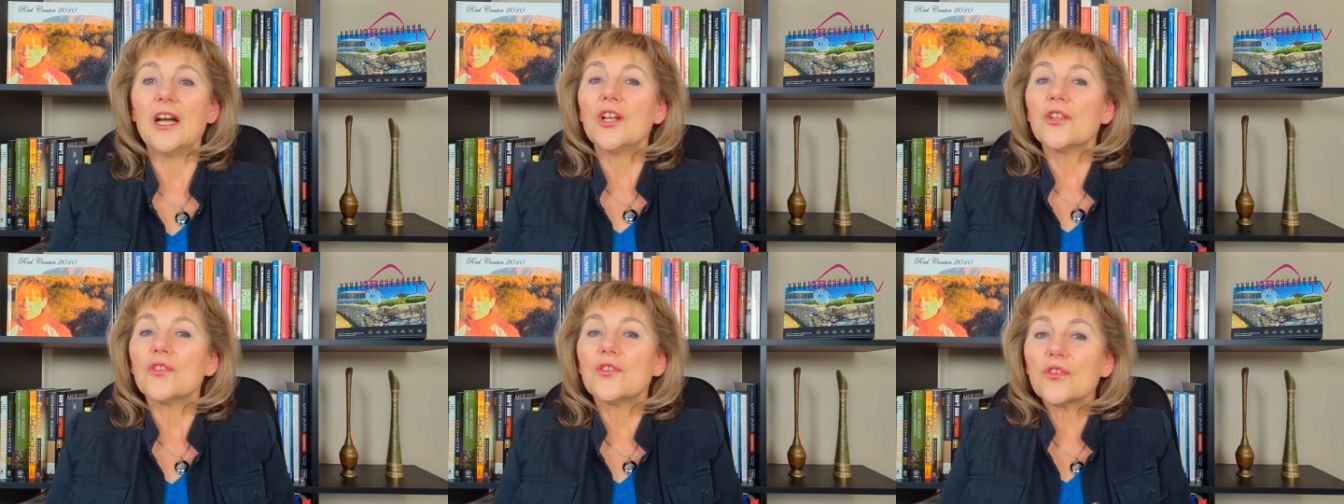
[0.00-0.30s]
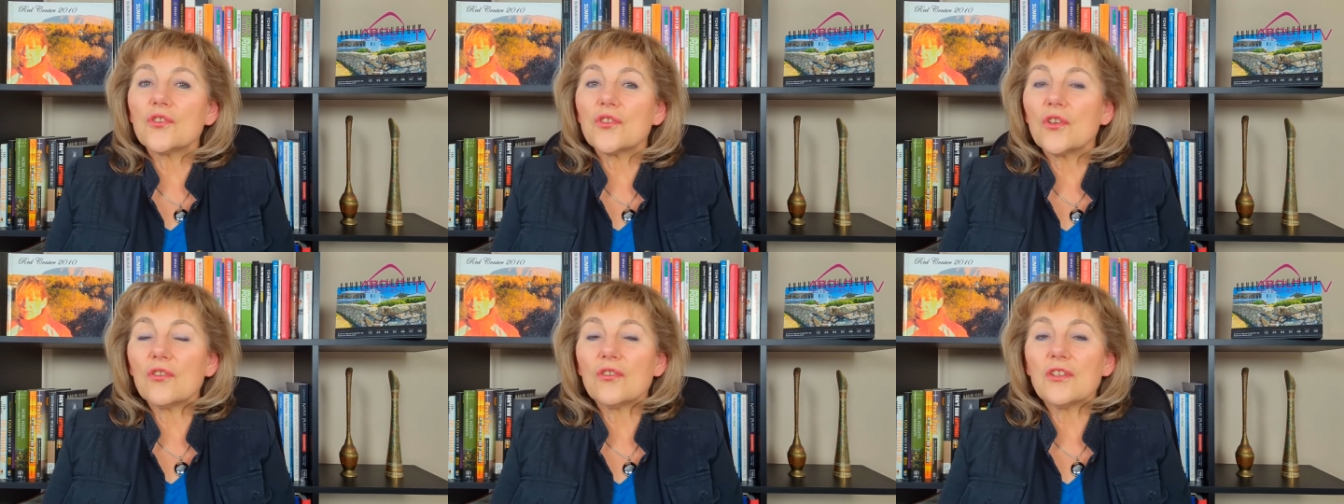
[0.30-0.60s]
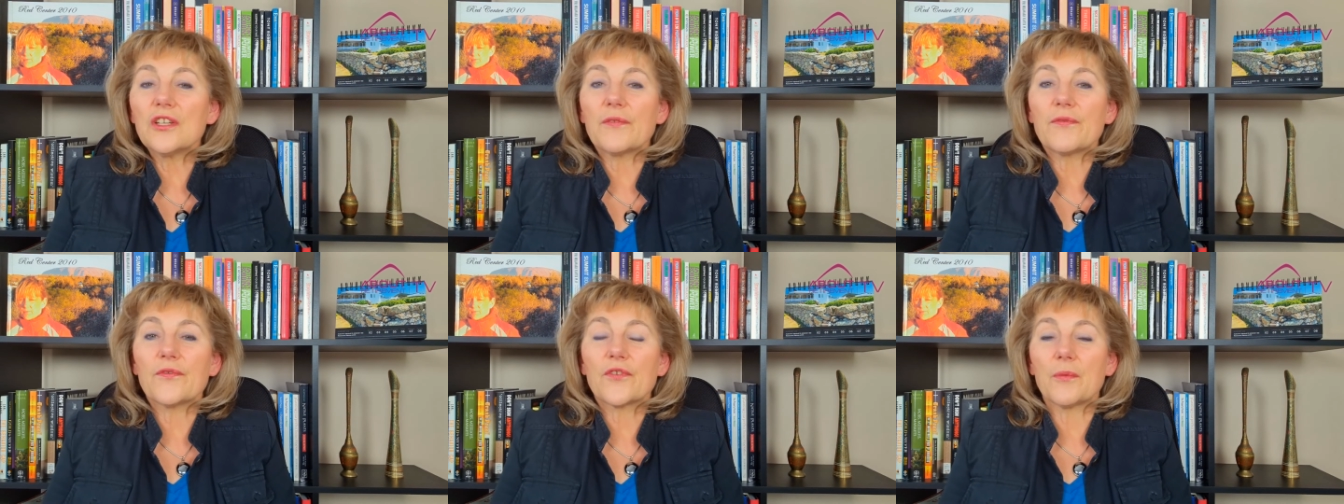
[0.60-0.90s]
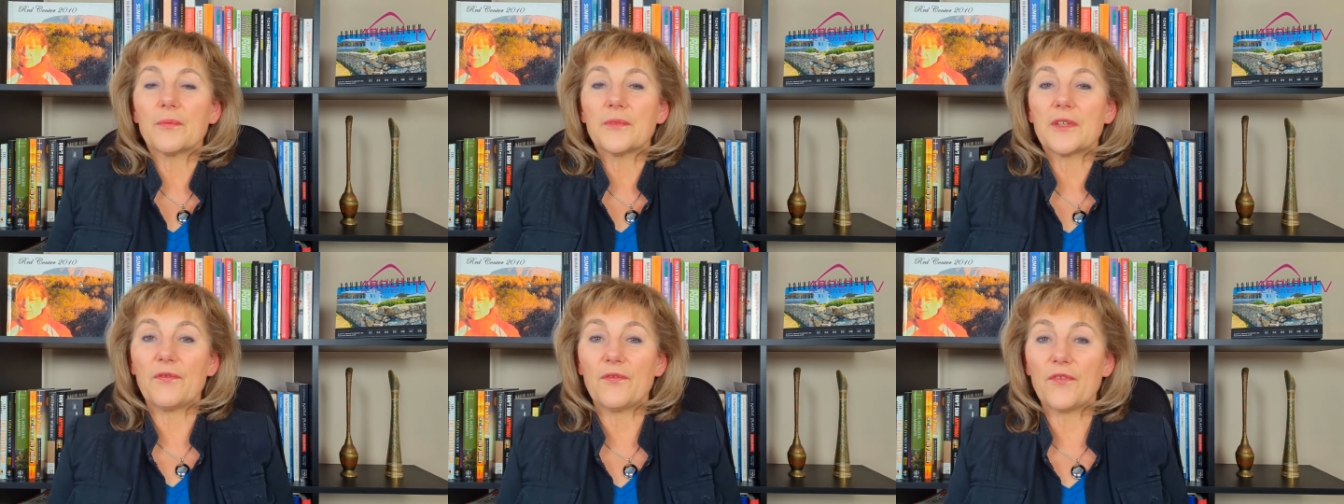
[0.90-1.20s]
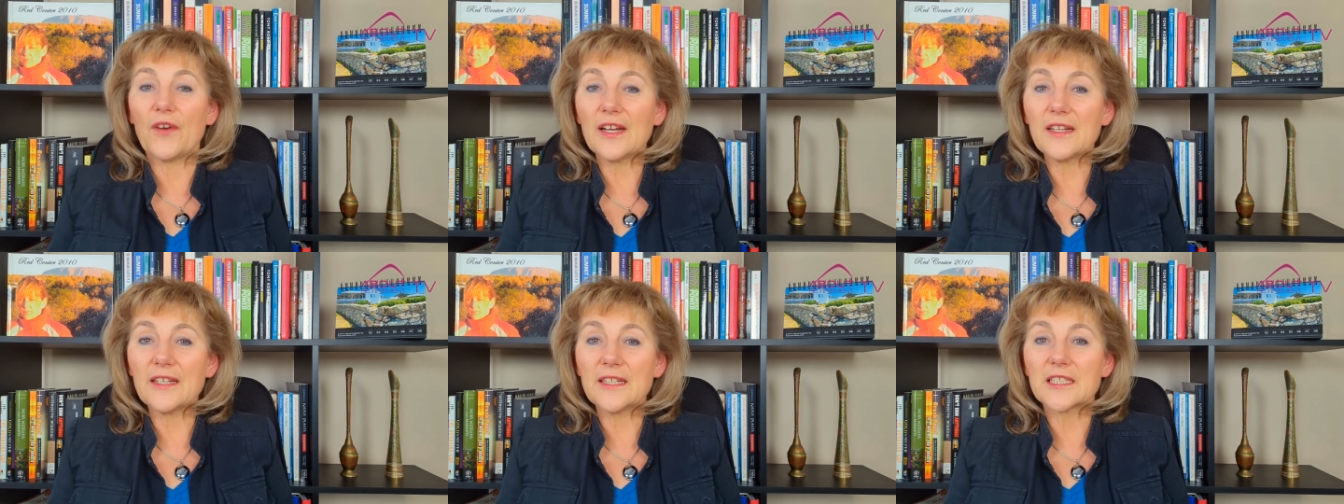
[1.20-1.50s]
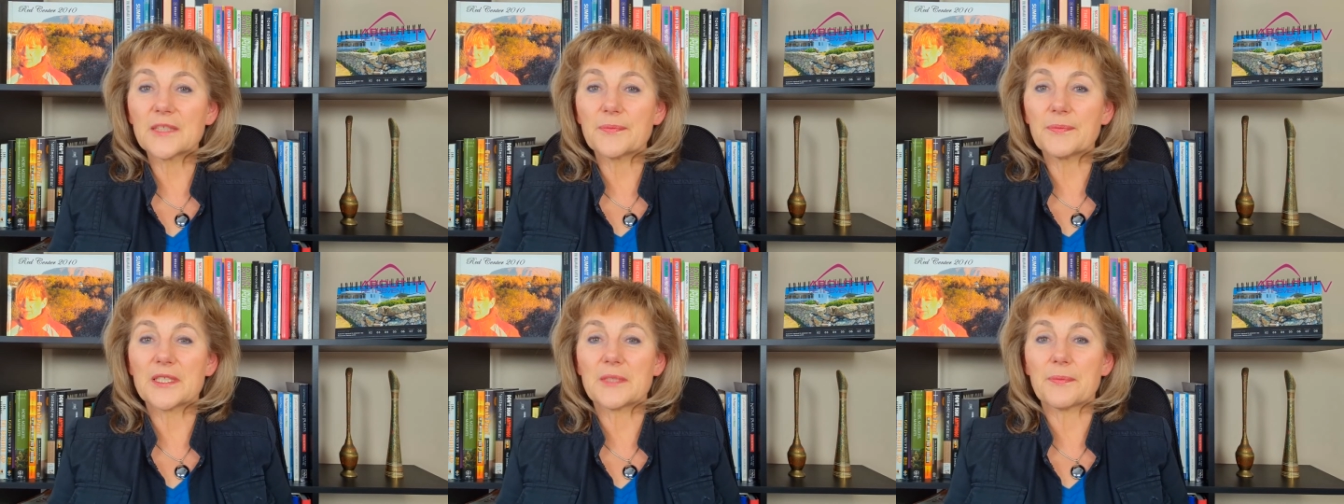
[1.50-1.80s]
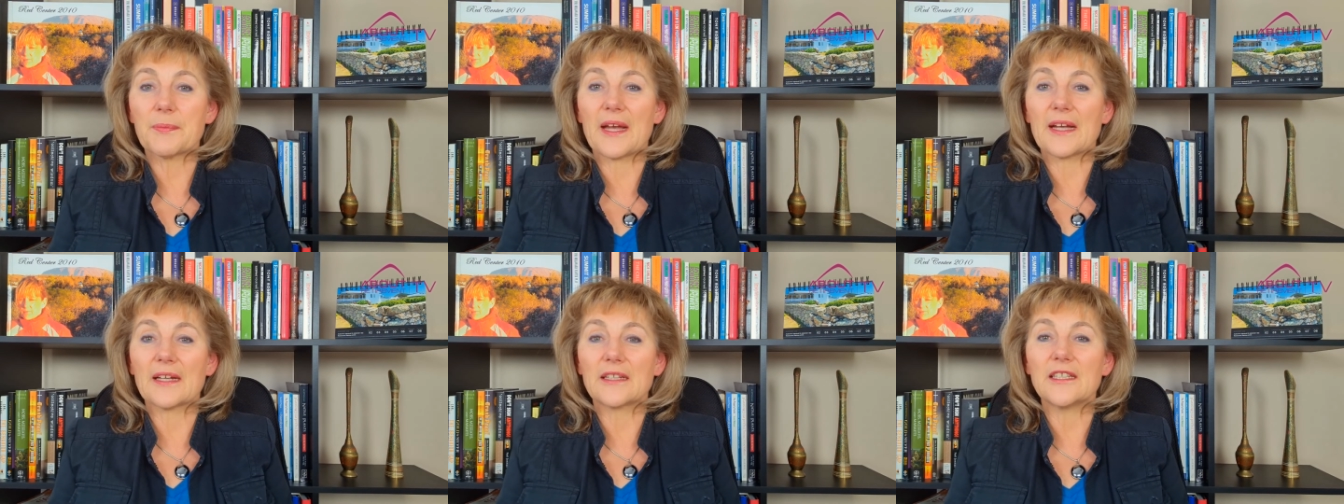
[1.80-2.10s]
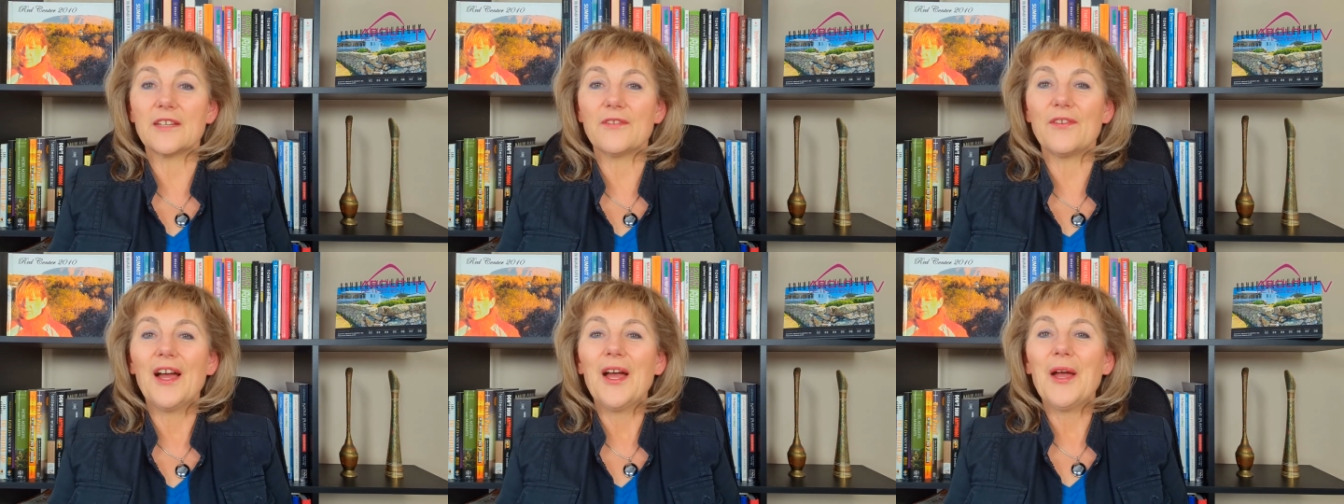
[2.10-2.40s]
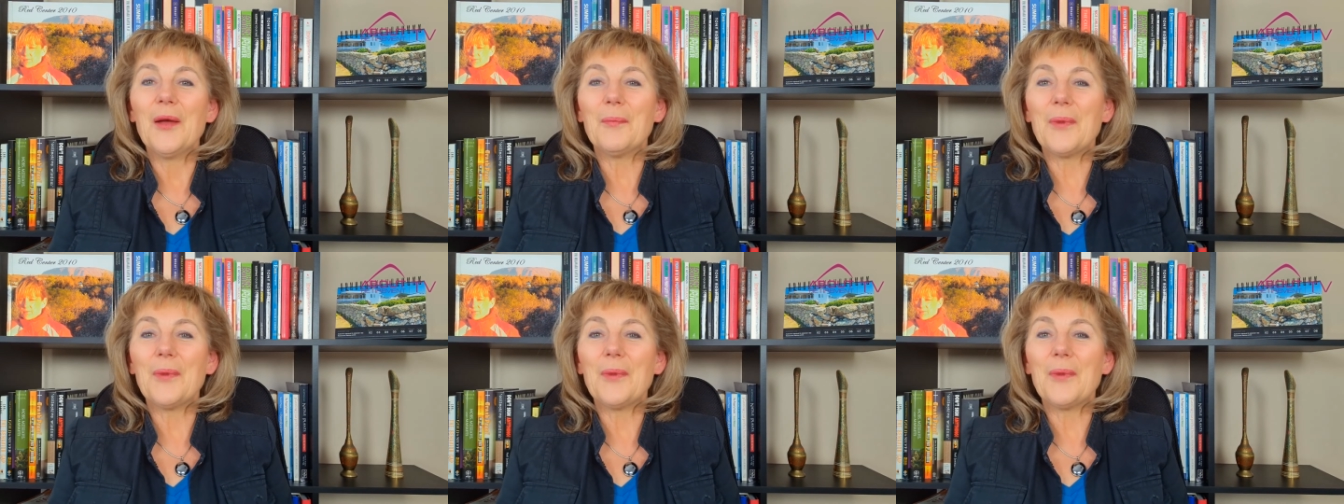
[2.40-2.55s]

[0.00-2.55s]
not only from the finance perspective,